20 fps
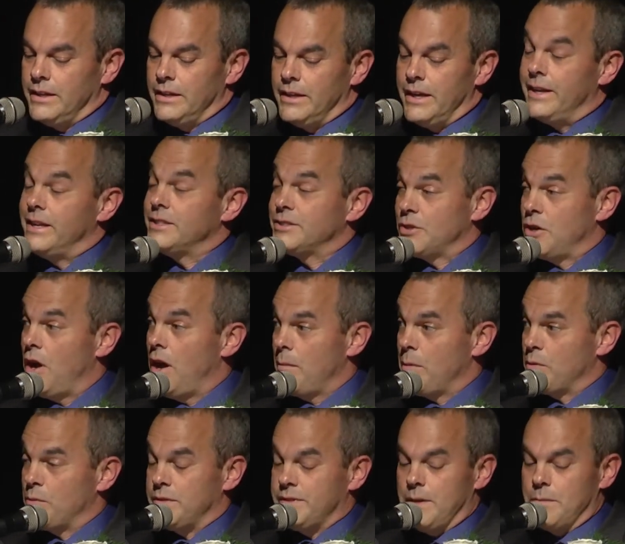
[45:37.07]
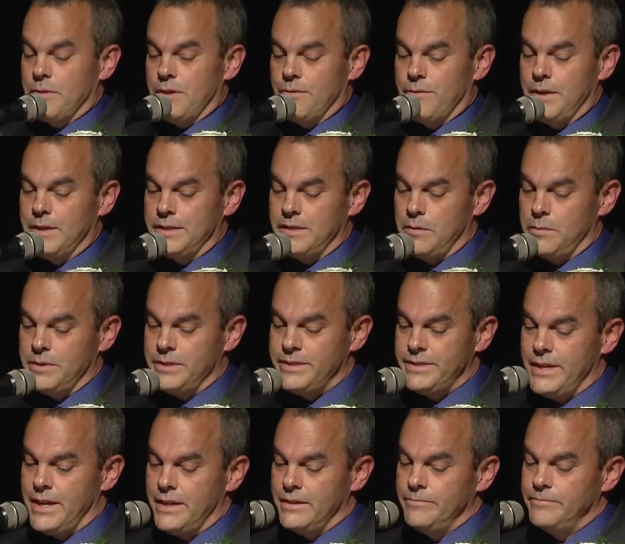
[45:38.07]
And it's common with some of the things that have been
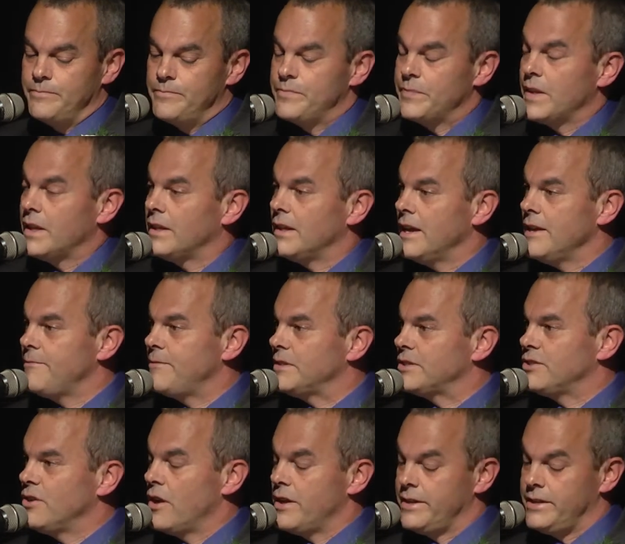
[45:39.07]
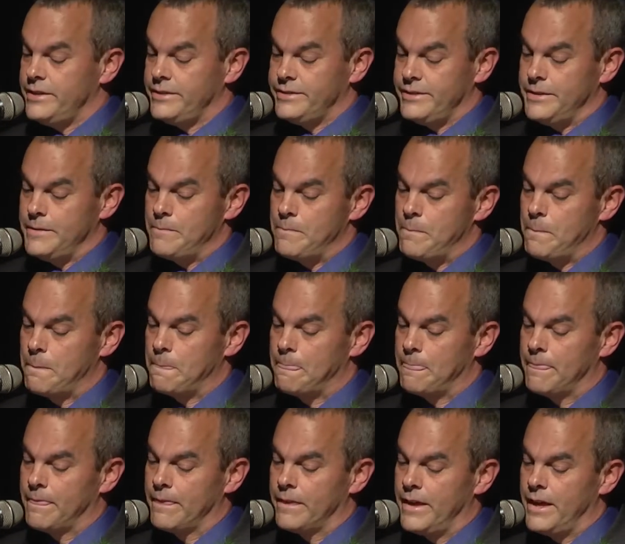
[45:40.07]
said. Life is not easy.
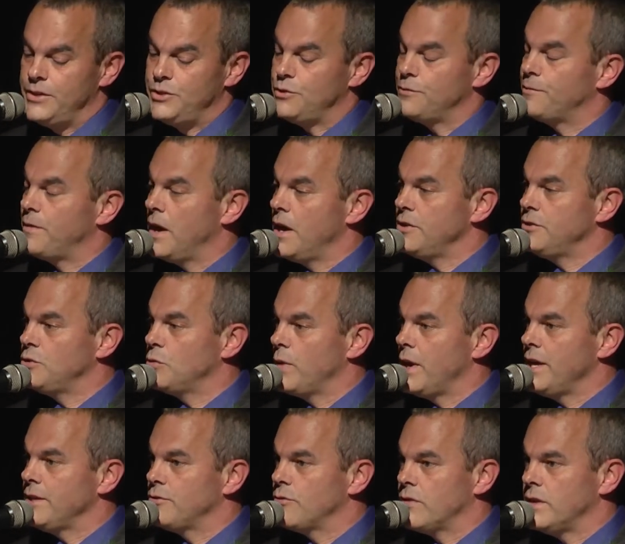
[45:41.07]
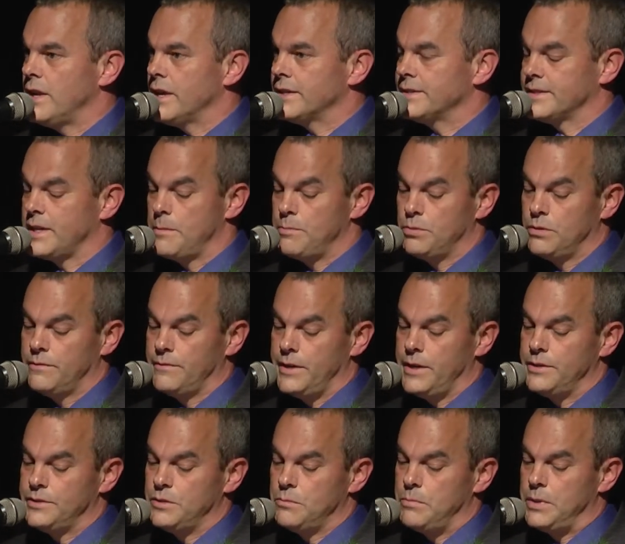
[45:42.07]
As you find your way through the next couple of
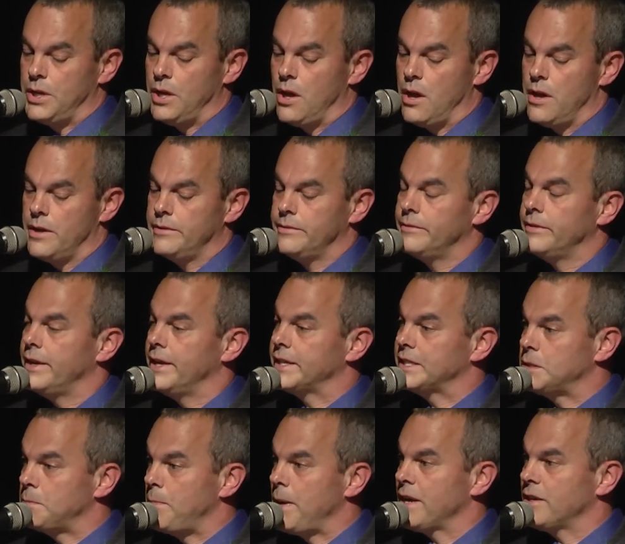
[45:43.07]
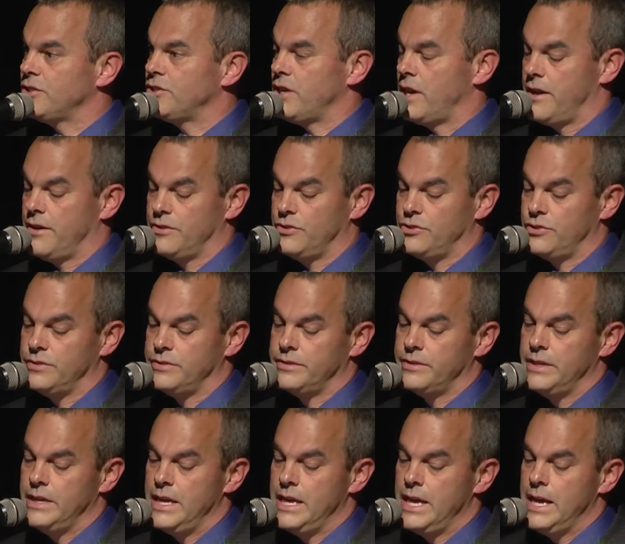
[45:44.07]
years and beyond, expect challenges.
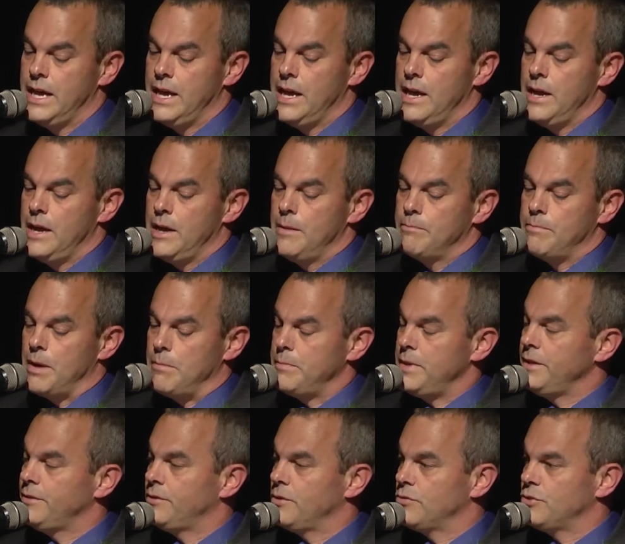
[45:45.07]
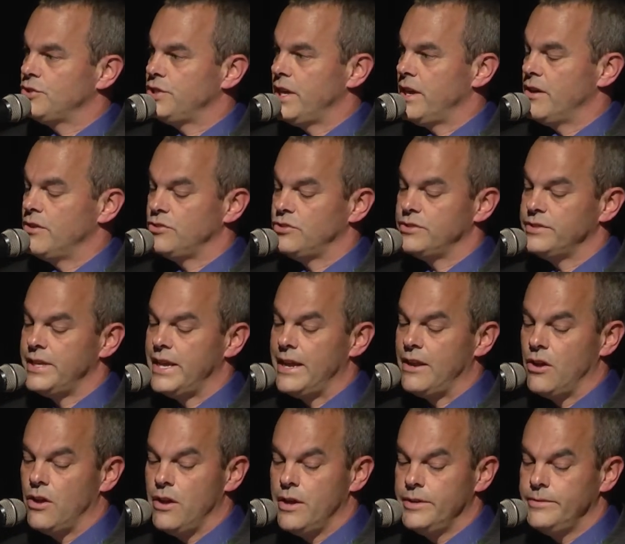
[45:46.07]
But meet those challenges head
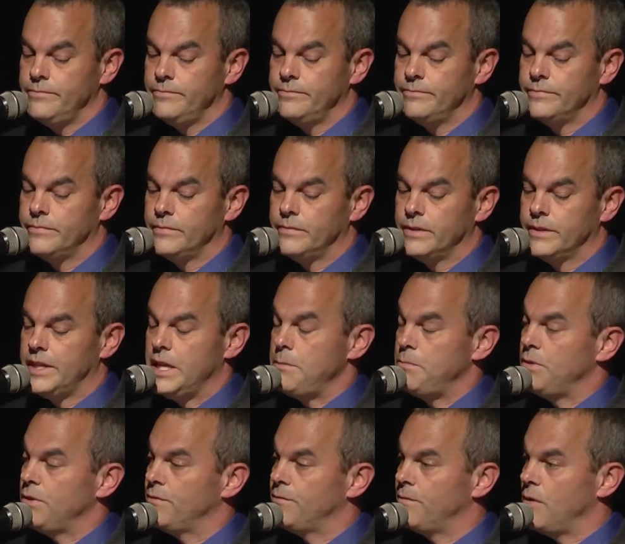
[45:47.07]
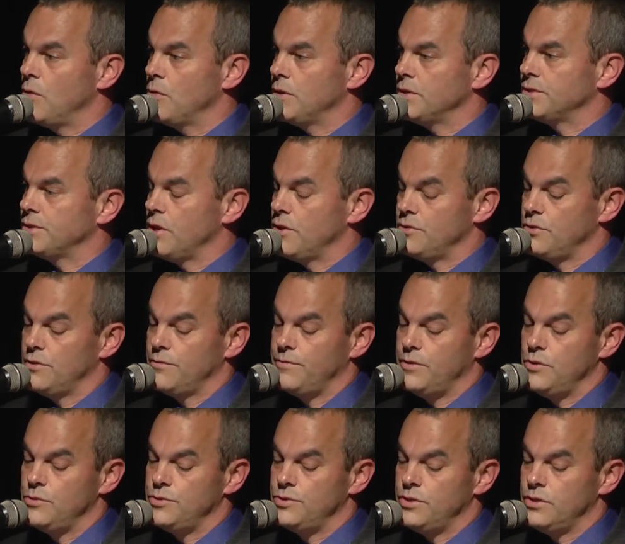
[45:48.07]
on, keep your focus on your
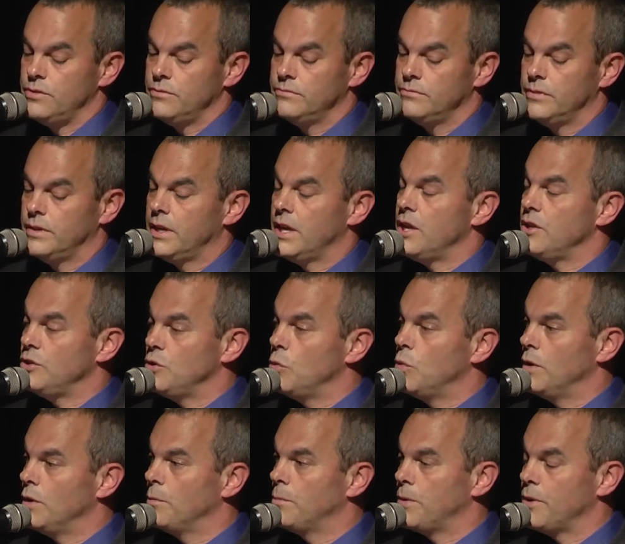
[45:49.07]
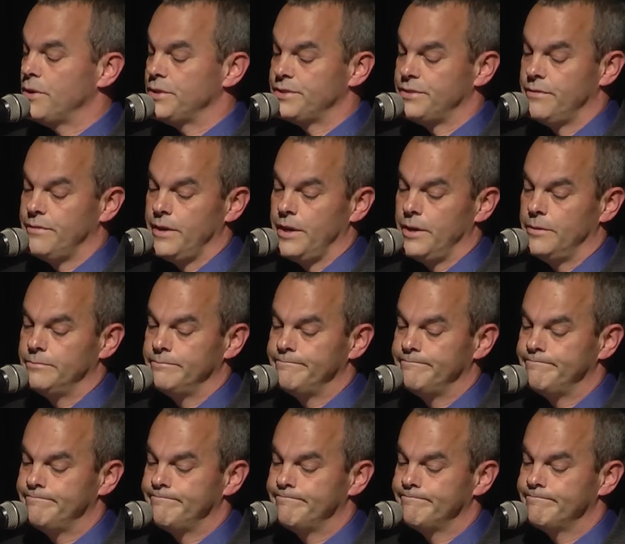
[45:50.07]
future, and you will persevere.
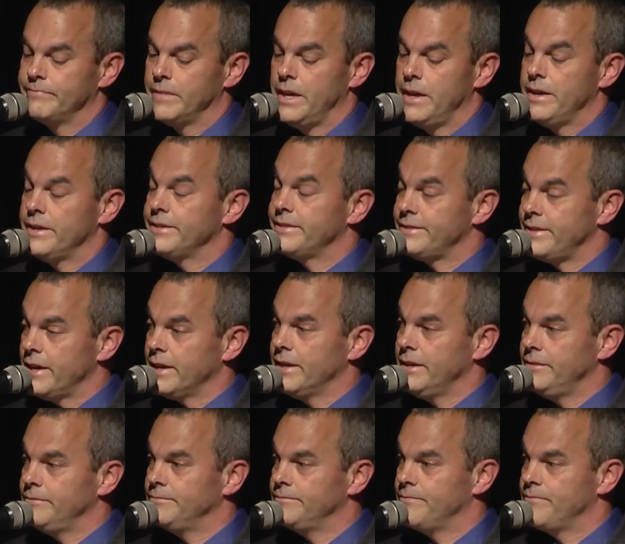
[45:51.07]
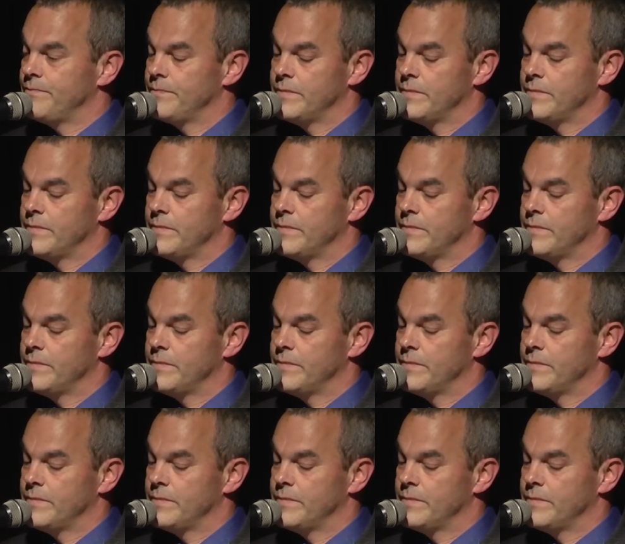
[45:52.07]
Second,